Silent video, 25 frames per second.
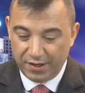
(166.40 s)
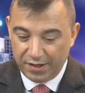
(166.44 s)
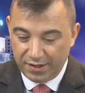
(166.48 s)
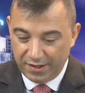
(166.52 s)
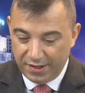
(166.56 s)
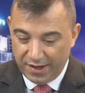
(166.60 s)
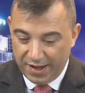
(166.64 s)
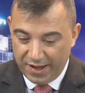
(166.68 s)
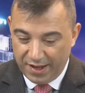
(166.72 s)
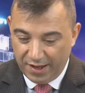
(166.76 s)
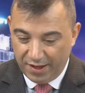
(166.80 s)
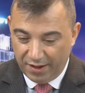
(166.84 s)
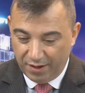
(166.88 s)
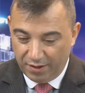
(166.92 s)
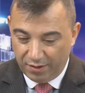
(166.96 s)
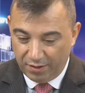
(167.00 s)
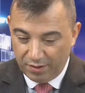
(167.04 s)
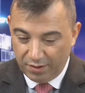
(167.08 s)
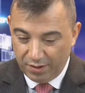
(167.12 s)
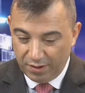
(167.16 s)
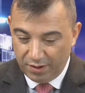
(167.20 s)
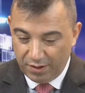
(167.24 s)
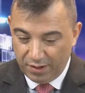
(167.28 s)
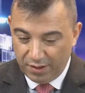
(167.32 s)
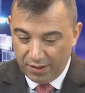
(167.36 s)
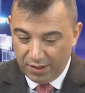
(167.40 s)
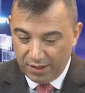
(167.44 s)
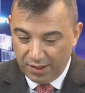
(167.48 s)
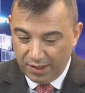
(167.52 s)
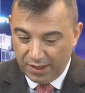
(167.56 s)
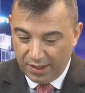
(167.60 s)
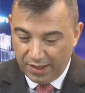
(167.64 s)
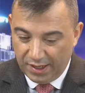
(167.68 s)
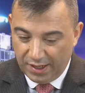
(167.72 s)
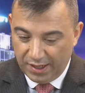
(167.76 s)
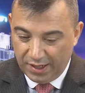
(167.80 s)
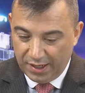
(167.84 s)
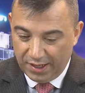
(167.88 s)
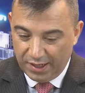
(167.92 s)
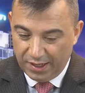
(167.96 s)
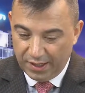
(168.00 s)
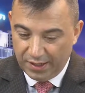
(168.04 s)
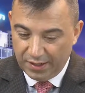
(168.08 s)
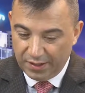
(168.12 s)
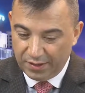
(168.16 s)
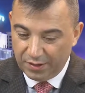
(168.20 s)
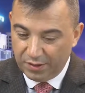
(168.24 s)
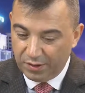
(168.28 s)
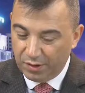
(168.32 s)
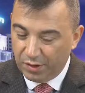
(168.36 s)
Now,
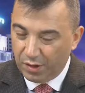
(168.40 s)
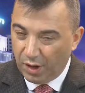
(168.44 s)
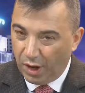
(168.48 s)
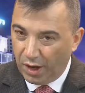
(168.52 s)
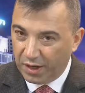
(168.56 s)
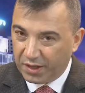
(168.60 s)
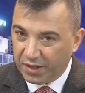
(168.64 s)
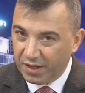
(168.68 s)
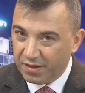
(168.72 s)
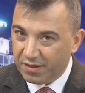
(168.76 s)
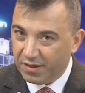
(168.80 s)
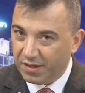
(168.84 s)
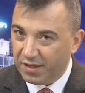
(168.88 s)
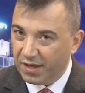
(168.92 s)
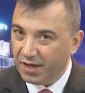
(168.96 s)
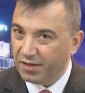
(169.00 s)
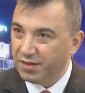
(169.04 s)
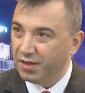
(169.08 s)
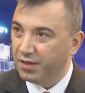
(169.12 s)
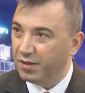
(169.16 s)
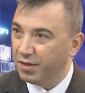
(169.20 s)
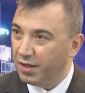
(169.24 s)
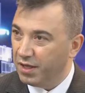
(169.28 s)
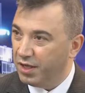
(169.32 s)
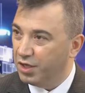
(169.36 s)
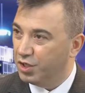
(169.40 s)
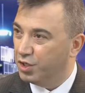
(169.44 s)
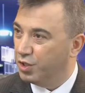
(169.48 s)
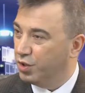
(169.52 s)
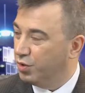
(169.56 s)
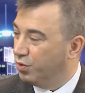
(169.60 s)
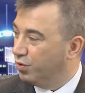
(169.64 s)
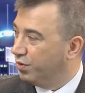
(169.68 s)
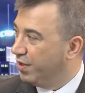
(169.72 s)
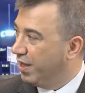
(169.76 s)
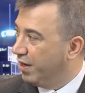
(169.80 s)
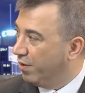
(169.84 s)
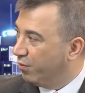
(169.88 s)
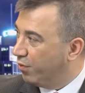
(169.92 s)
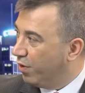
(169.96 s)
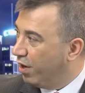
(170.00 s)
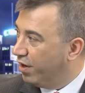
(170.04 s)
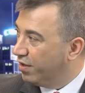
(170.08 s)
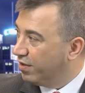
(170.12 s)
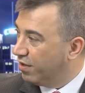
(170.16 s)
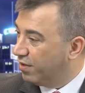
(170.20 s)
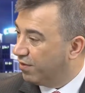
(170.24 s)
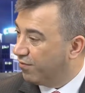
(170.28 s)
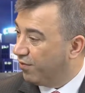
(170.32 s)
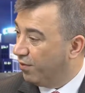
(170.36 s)
I guess the other issue that
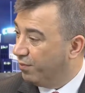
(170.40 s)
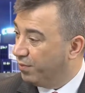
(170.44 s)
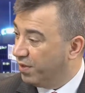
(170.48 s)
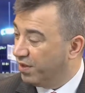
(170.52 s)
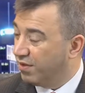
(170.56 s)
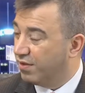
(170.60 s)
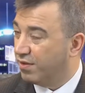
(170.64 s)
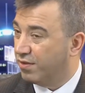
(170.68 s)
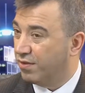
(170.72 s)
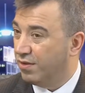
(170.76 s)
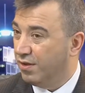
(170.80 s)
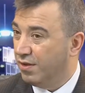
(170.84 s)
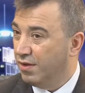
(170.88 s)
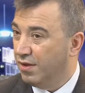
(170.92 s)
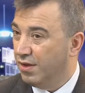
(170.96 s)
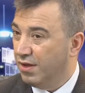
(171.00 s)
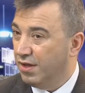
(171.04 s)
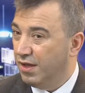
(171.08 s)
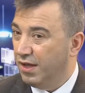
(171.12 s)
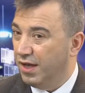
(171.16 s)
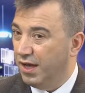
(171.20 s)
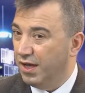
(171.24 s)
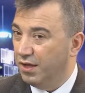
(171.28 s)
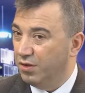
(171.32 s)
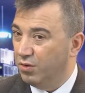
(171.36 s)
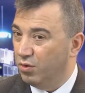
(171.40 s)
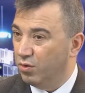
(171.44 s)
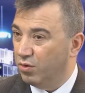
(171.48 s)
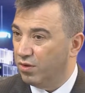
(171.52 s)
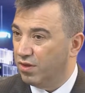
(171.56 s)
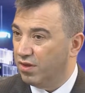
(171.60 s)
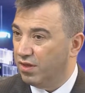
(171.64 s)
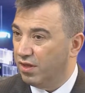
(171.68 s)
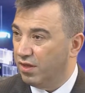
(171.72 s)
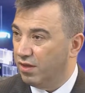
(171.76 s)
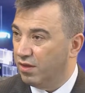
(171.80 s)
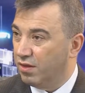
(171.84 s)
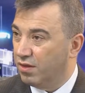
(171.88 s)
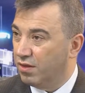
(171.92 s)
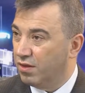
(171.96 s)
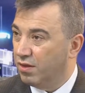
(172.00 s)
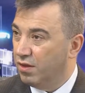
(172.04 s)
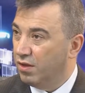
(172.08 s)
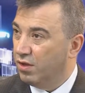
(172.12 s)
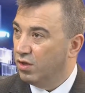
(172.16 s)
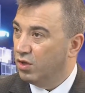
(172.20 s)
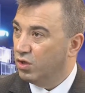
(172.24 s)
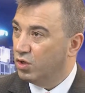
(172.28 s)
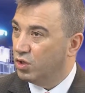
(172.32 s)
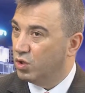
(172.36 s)
arises from this, Nunzio, is
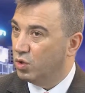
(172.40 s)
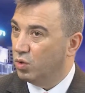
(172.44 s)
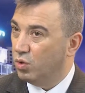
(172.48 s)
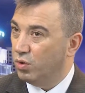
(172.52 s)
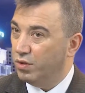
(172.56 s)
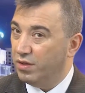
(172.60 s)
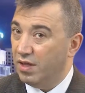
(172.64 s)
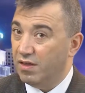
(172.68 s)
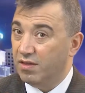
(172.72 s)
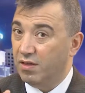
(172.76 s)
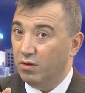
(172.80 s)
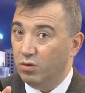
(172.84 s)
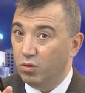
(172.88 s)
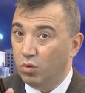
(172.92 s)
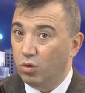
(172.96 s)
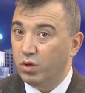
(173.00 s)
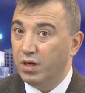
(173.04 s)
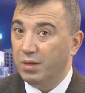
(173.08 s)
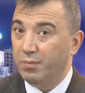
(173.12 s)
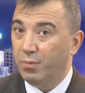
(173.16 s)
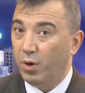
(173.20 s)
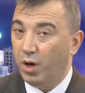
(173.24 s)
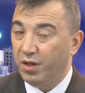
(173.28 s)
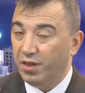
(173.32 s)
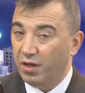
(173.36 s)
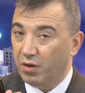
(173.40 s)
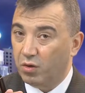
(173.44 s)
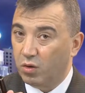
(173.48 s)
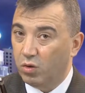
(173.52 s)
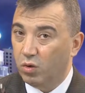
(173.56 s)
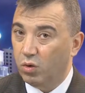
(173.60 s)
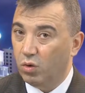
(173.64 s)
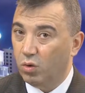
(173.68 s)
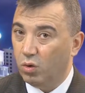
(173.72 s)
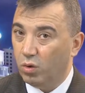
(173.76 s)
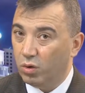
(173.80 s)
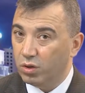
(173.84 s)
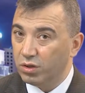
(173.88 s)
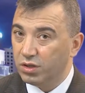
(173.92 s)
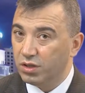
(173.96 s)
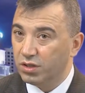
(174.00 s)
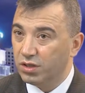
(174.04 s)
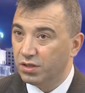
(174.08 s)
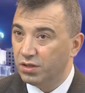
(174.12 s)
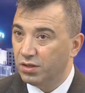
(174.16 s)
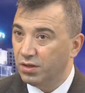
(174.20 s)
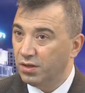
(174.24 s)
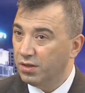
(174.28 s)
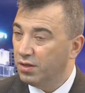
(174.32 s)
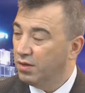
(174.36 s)
sure, there's an order by the court,
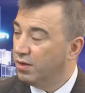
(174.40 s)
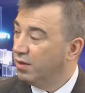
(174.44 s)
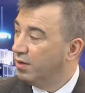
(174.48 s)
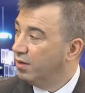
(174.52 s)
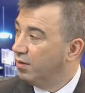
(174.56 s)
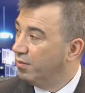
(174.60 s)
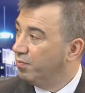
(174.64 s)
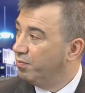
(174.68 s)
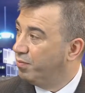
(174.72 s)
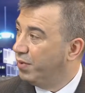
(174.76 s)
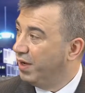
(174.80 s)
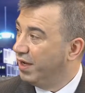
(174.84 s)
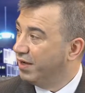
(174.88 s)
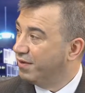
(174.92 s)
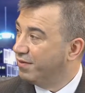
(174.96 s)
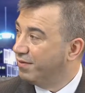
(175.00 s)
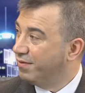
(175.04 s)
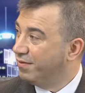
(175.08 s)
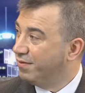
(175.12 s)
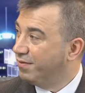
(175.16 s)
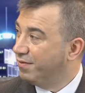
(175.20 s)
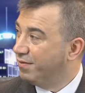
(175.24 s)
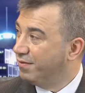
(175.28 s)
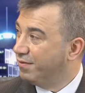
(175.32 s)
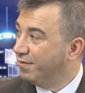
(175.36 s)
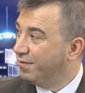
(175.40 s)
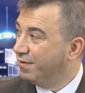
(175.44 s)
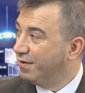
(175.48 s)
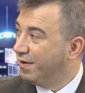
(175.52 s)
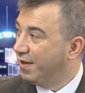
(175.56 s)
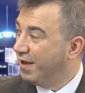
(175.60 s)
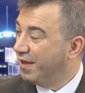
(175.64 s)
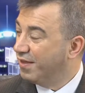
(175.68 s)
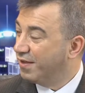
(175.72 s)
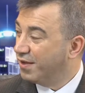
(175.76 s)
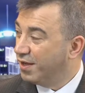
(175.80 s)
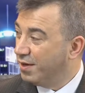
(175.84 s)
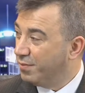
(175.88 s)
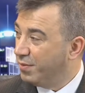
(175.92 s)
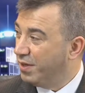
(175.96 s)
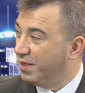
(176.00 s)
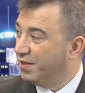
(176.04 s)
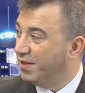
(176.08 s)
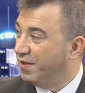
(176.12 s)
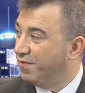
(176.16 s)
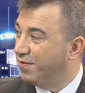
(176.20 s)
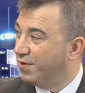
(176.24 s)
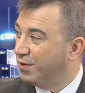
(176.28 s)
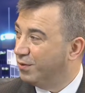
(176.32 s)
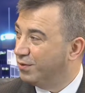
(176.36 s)
but it's going to be
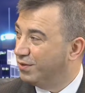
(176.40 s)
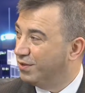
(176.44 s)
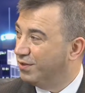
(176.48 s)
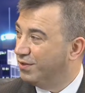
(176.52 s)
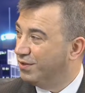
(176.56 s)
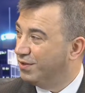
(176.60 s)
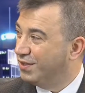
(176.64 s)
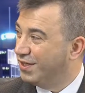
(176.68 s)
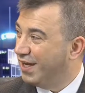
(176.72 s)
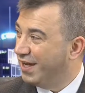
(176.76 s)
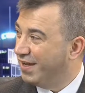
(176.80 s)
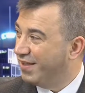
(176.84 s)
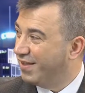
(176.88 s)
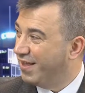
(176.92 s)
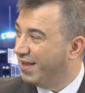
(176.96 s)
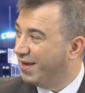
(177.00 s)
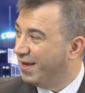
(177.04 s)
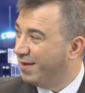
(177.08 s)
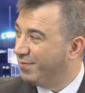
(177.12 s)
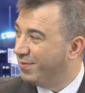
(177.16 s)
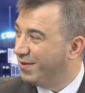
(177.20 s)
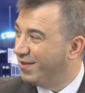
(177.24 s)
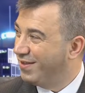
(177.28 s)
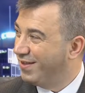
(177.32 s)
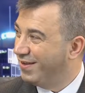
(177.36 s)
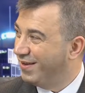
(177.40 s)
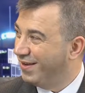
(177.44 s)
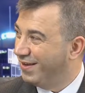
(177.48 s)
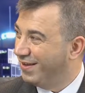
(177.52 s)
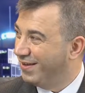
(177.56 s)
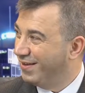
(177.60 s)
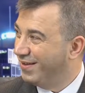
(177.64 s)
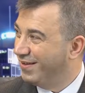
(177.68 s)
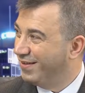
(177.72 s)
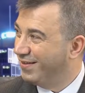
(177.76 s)
difficult to chase that up, isn't it?